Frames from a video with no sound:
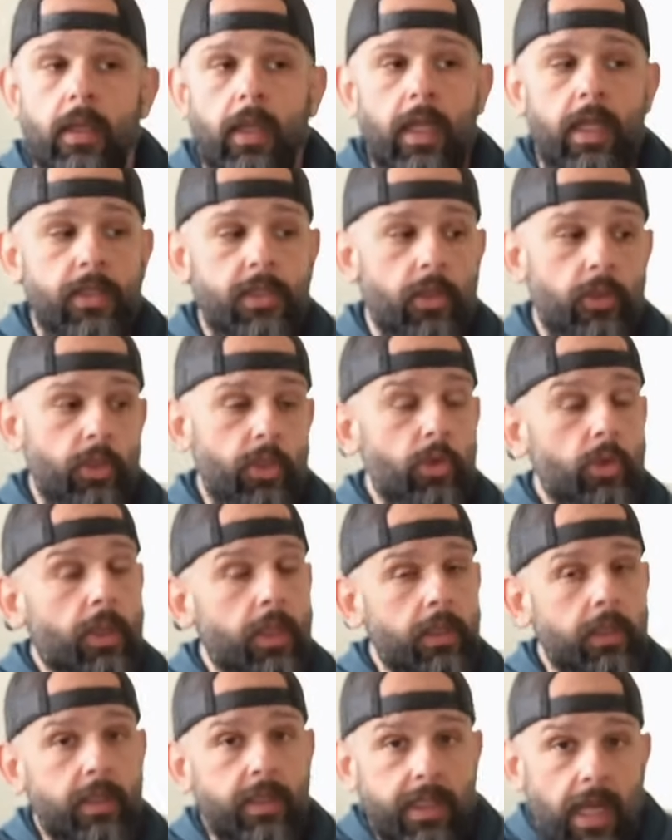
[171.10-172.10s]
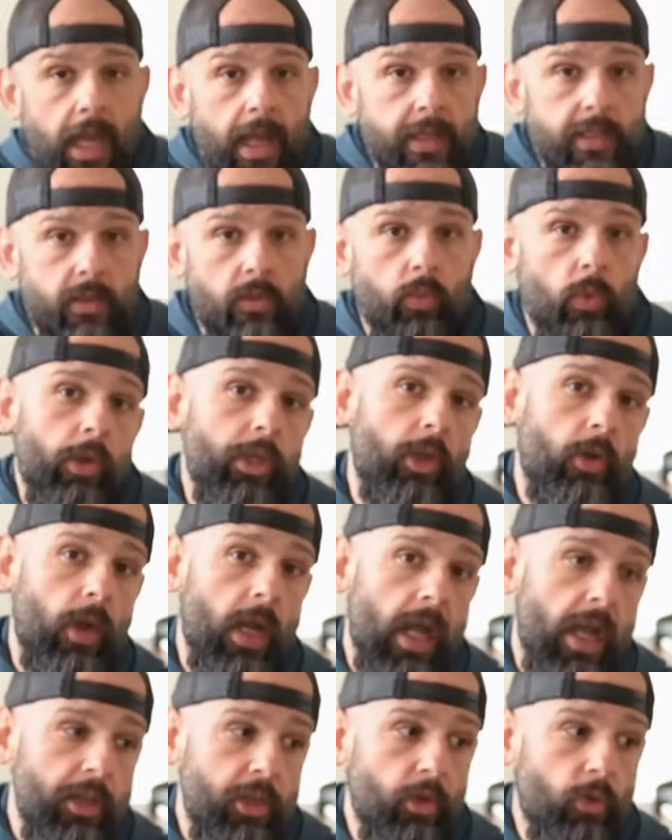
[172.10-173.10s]
And so you can guess where you're
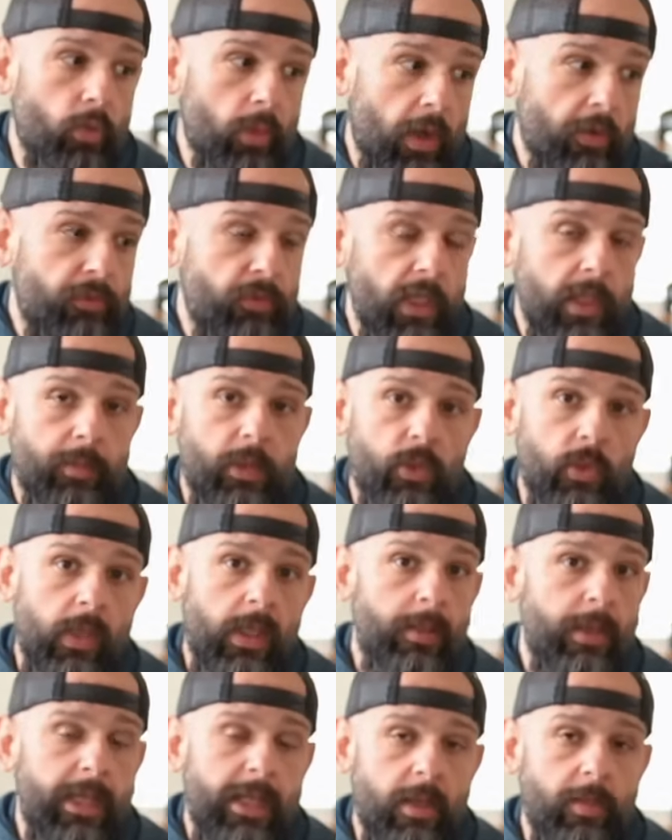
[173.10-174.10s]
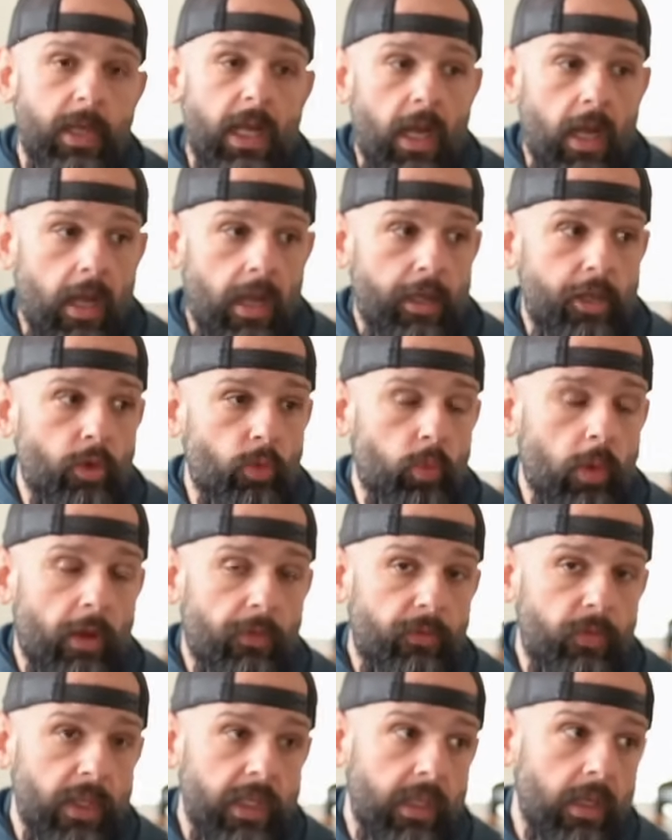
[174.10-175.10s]
at. You're roughly between medium and high. You're
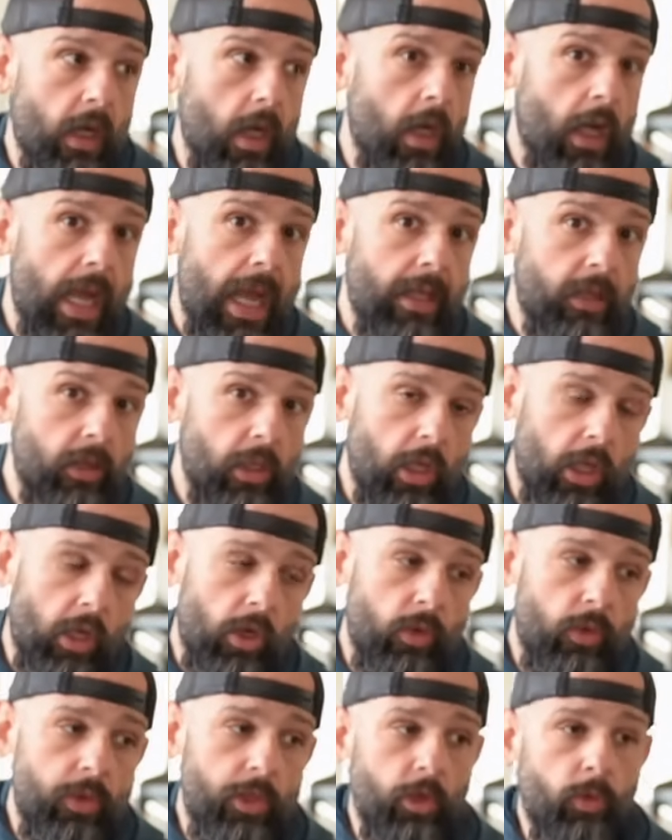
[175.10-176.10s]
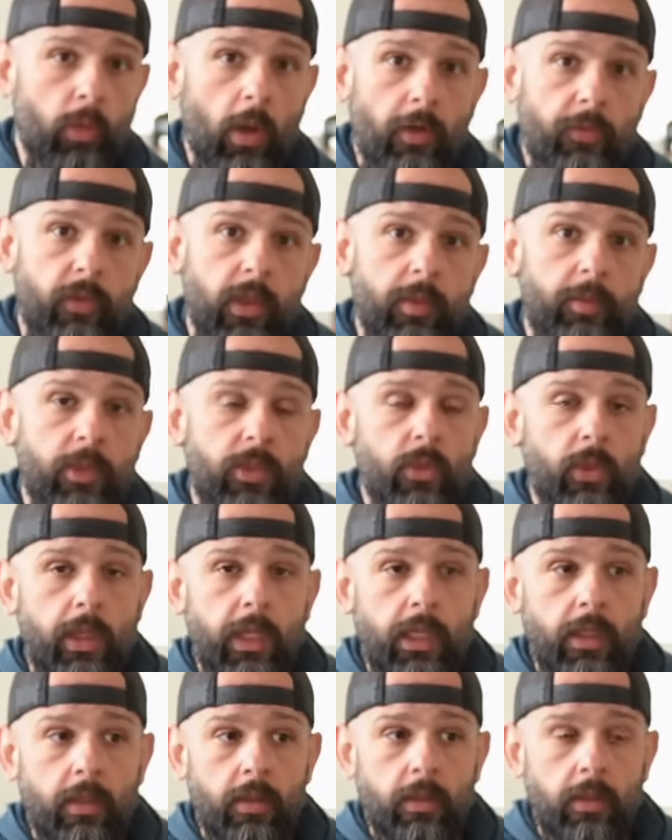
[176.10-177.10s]
roughly at low. You're roughly
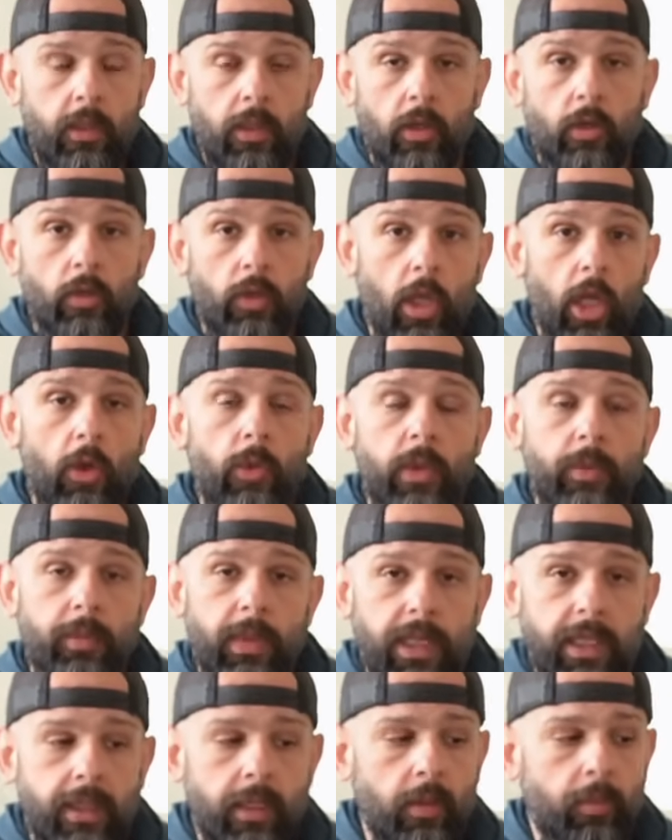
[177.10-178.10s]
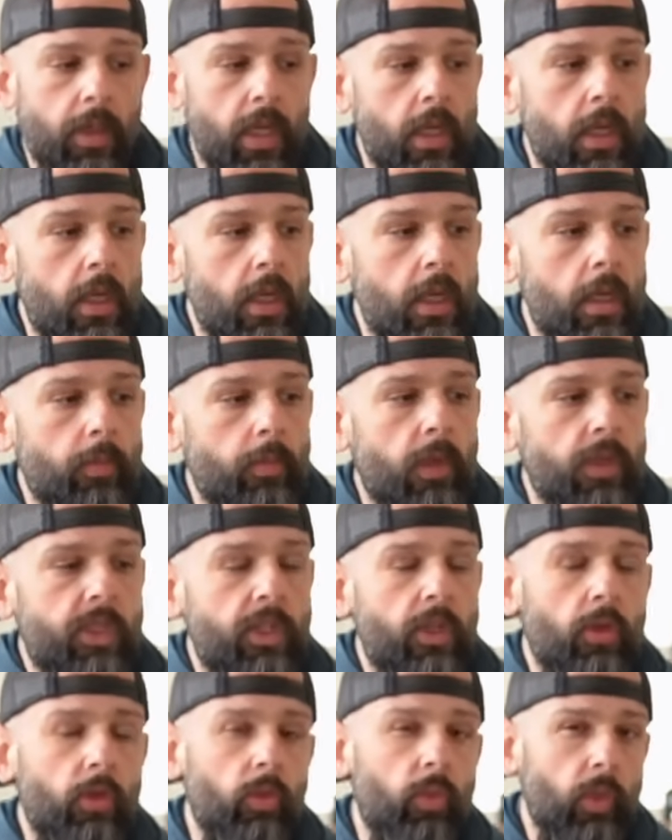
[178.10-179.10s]
between, low and medium. But you
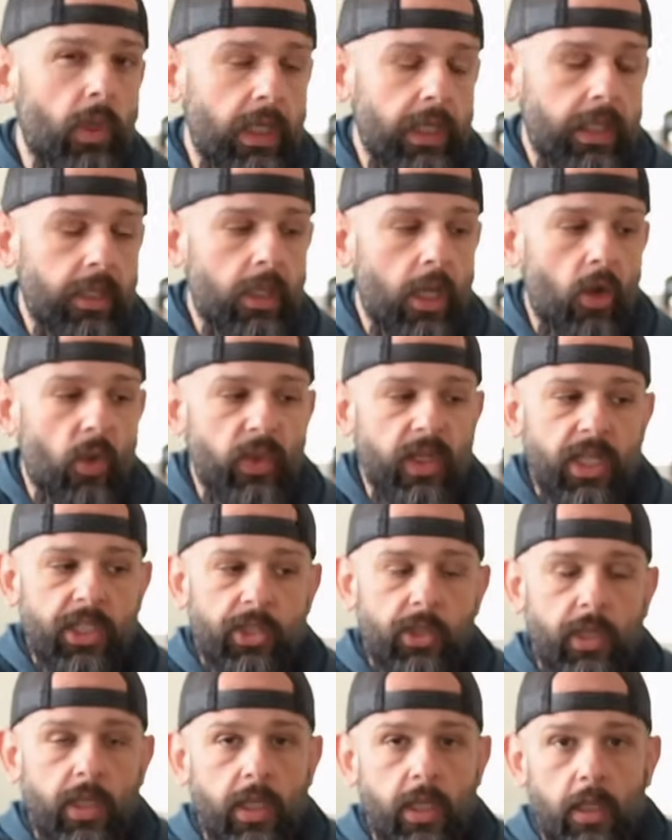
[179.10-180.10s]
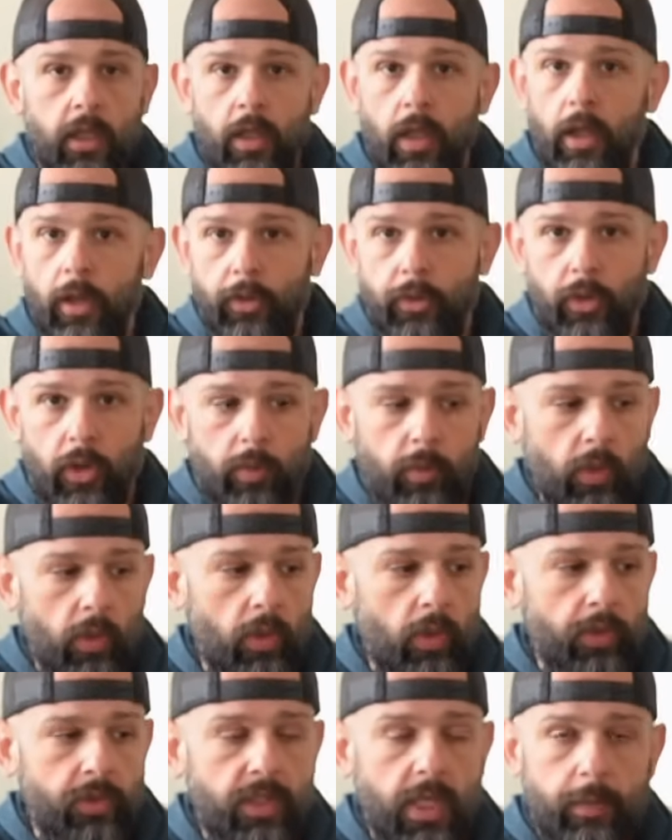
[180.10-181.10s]
don't really know unless you get a
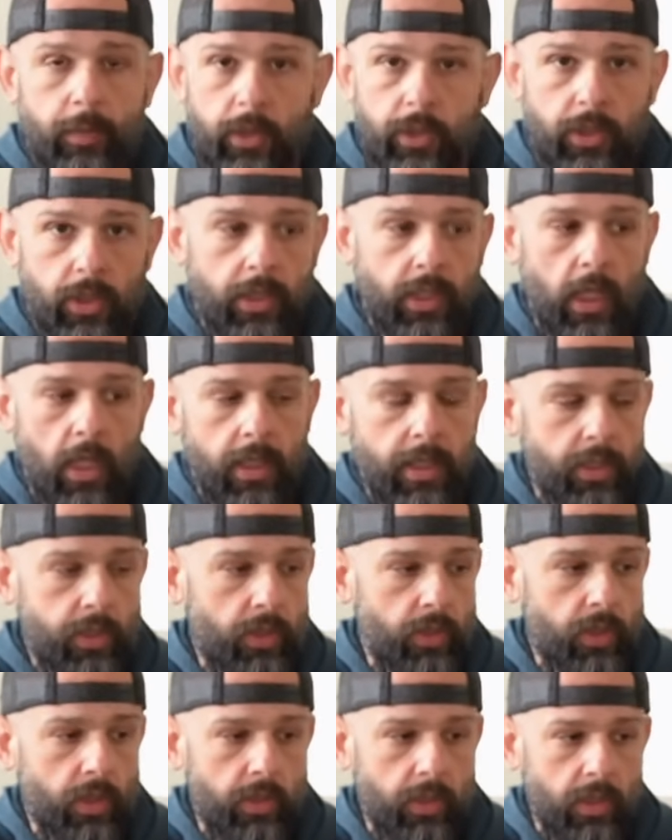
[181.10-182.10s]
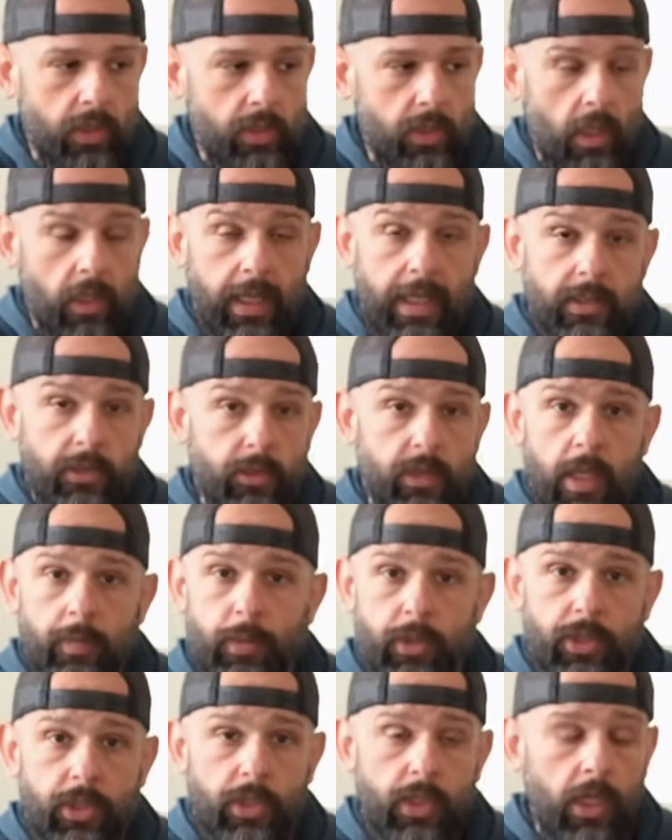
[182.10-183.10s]
thermal temperature gun and a laser
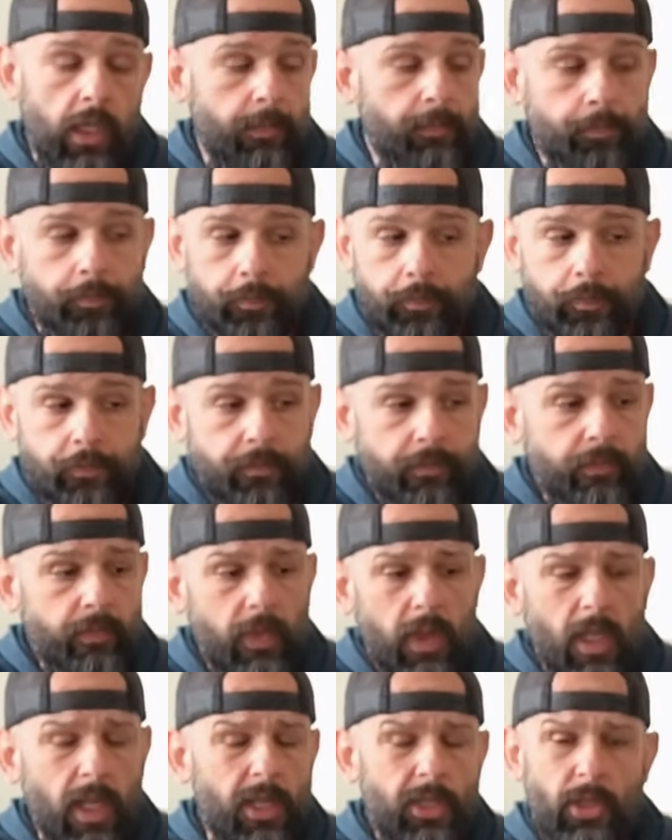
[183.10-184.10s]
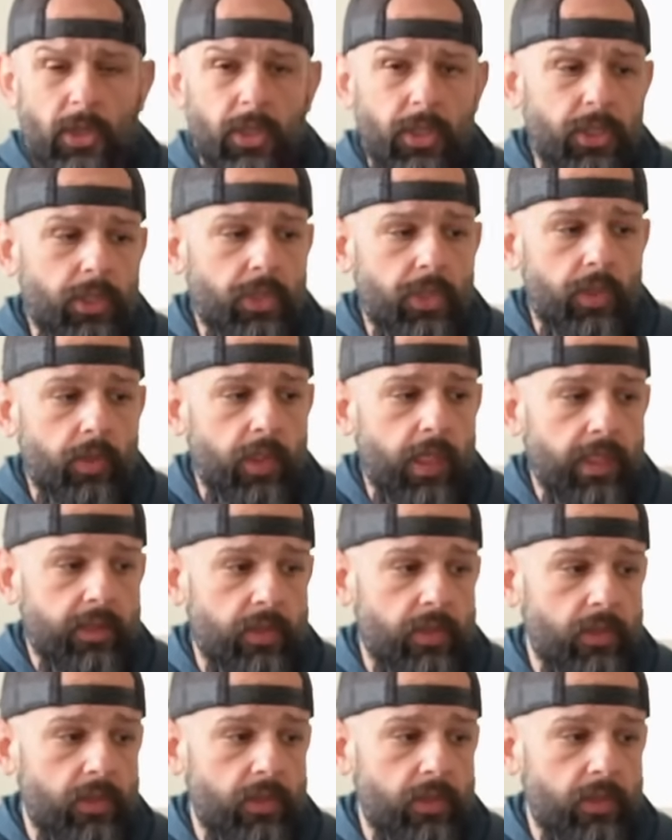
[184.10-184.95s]
temperature gun. And you can just shoot it at the